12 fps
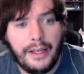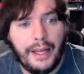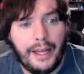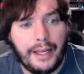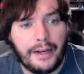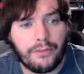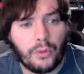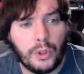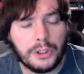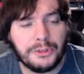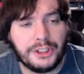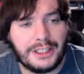And of
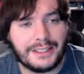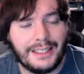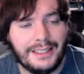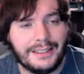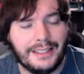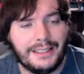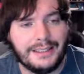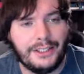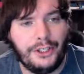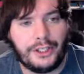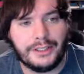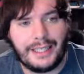course, with Just Guide
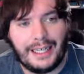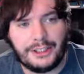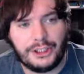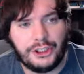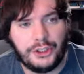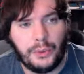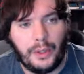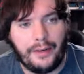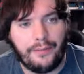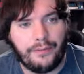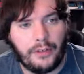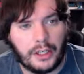you could attach it to a
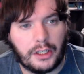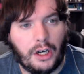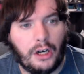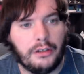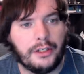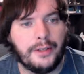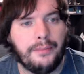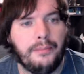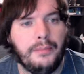Floodcaller